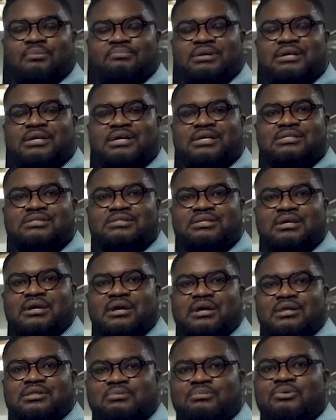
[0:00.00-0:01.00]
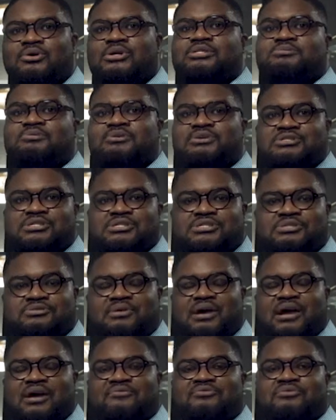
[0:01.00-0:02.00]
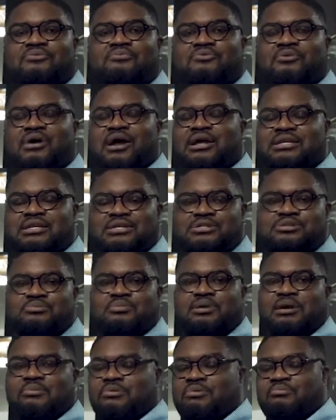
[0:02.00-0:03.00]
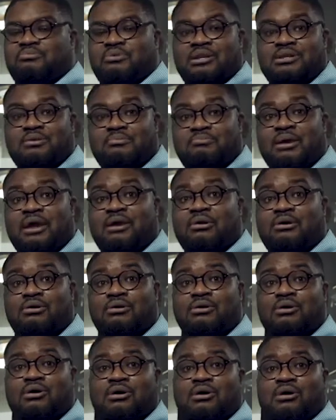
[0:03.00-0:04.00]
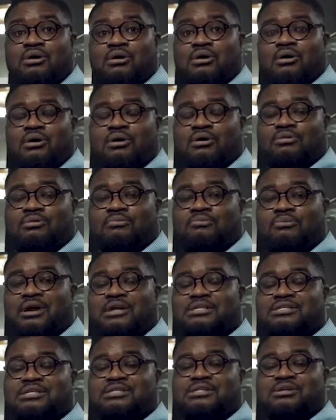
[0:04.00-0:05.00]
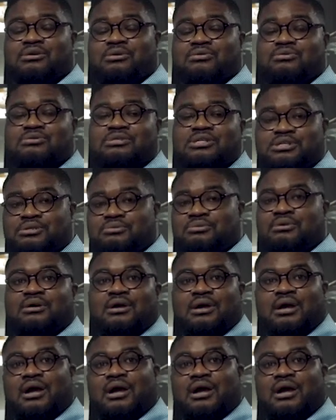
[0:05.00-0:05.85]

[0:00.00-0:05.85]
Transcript: because the more experiences you have, the more ideas you'll be able to bring to bear on the projects and goals that you want to